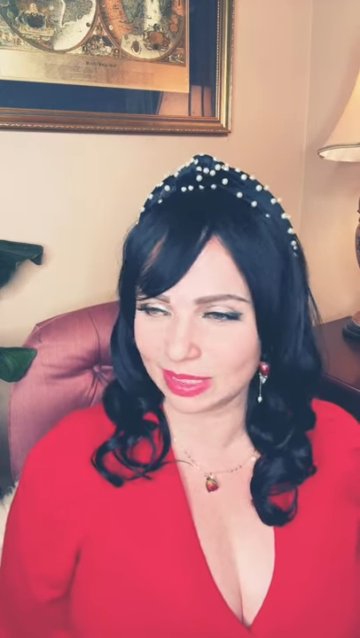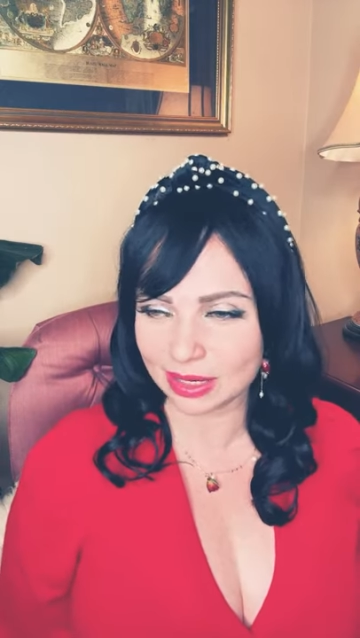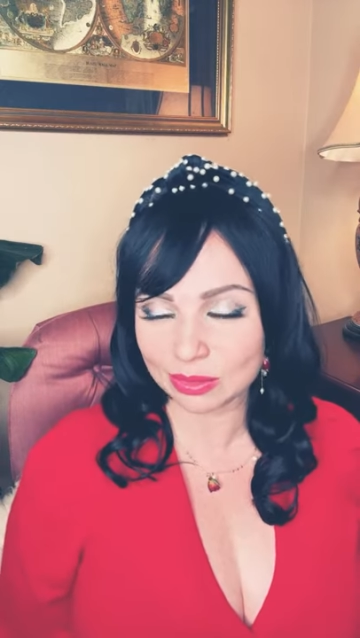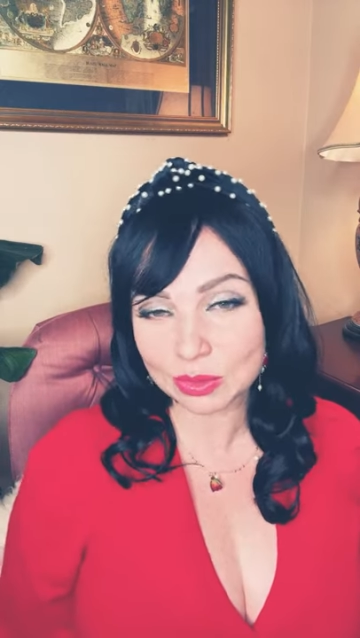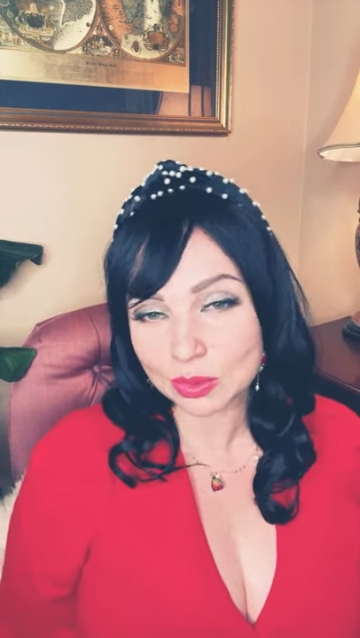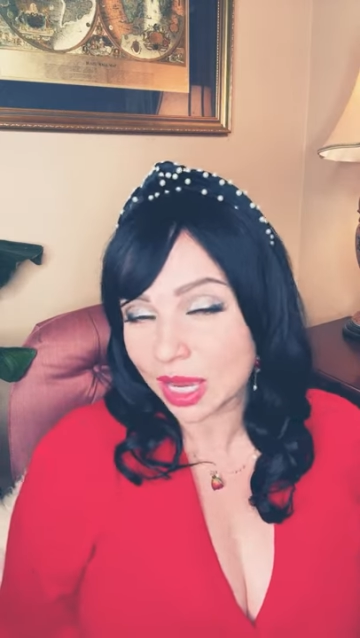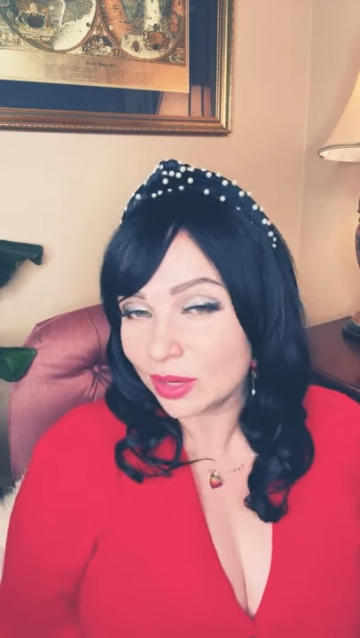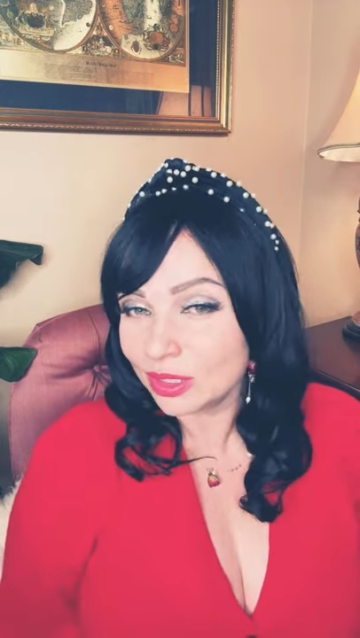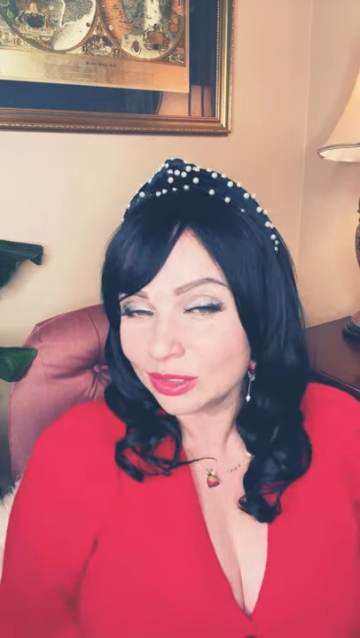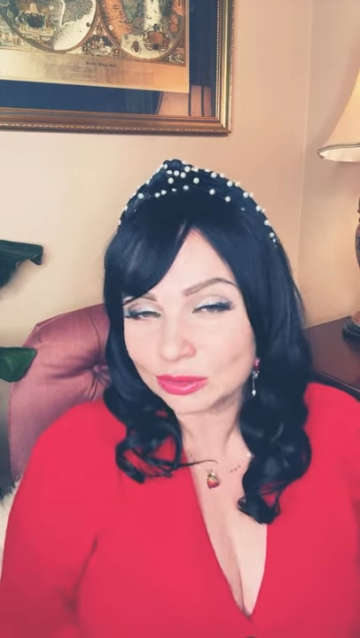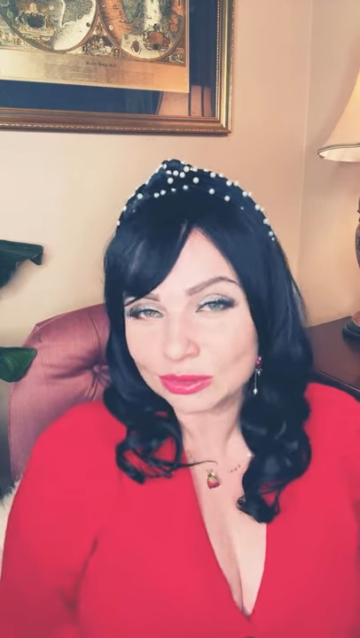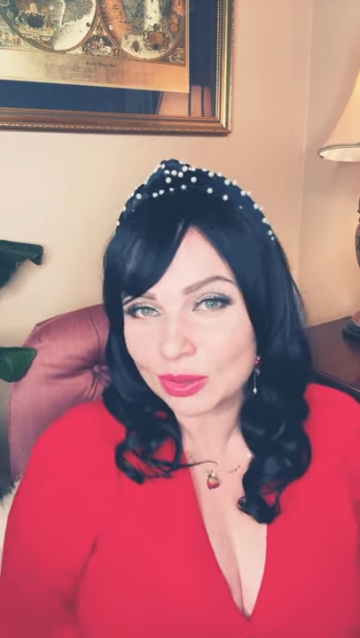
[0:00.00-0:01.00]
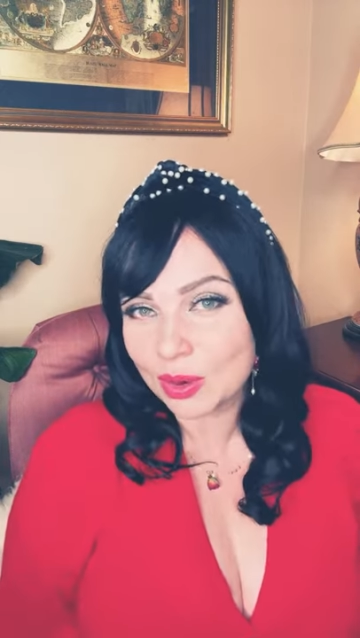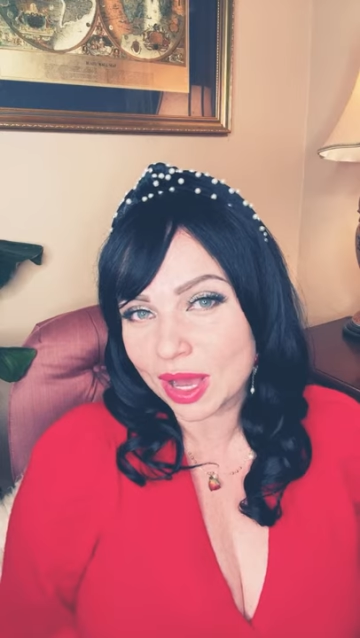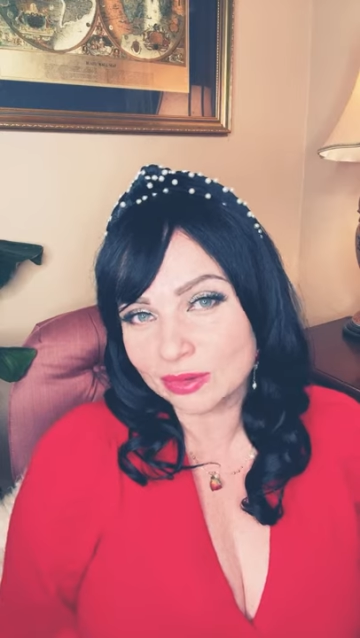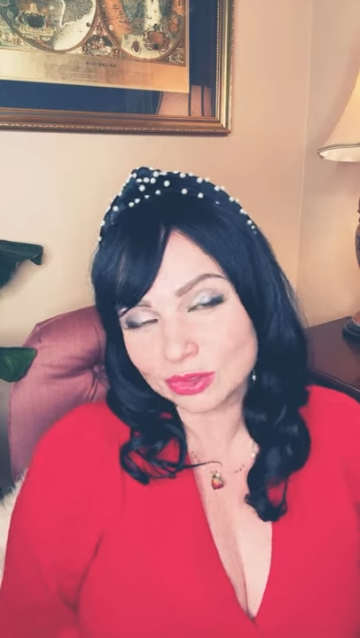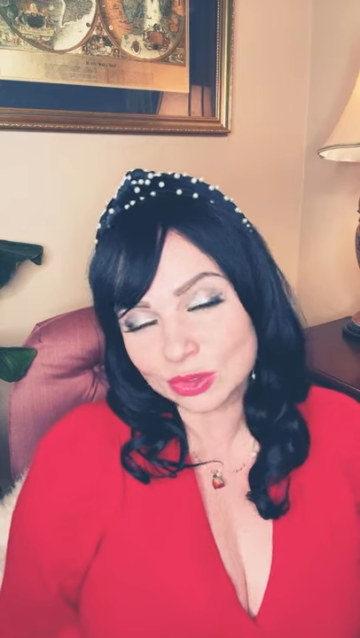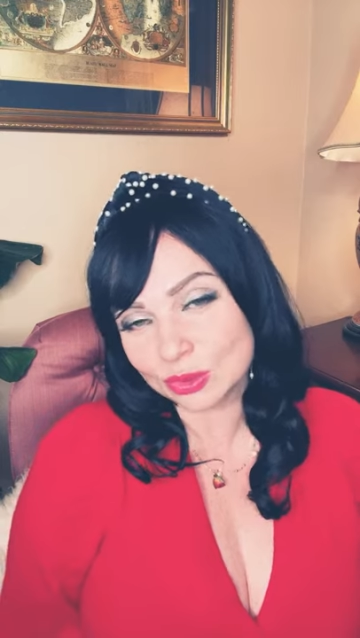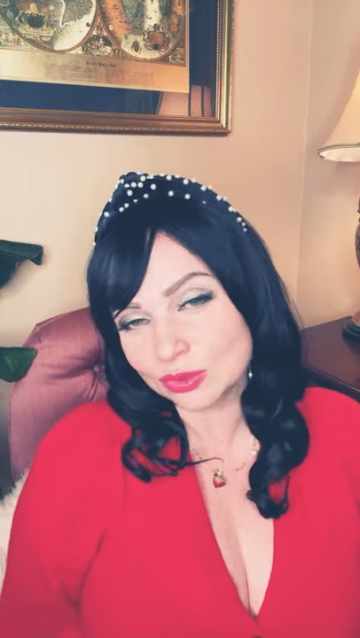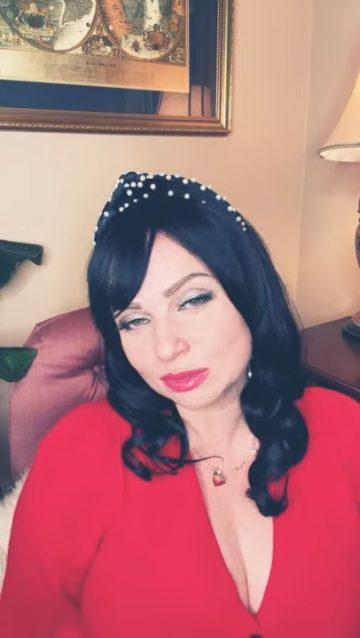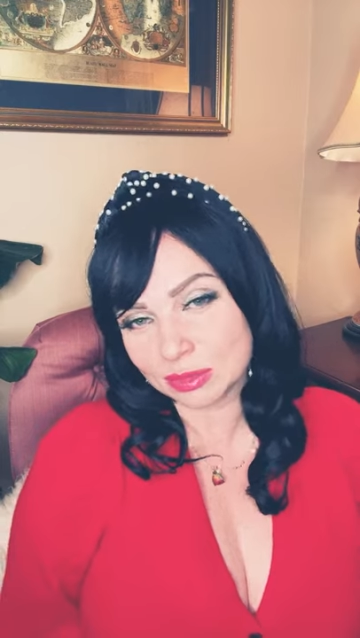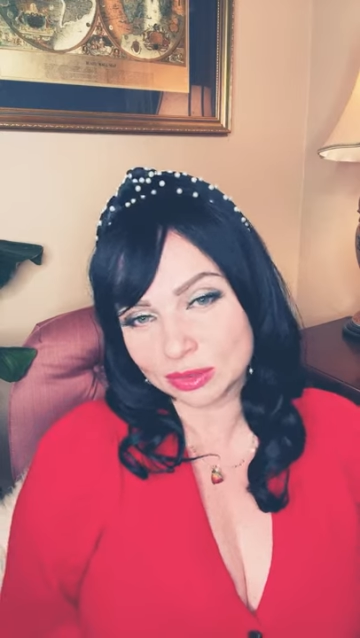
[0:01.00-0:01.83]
I don't know. I really don't know how to call them.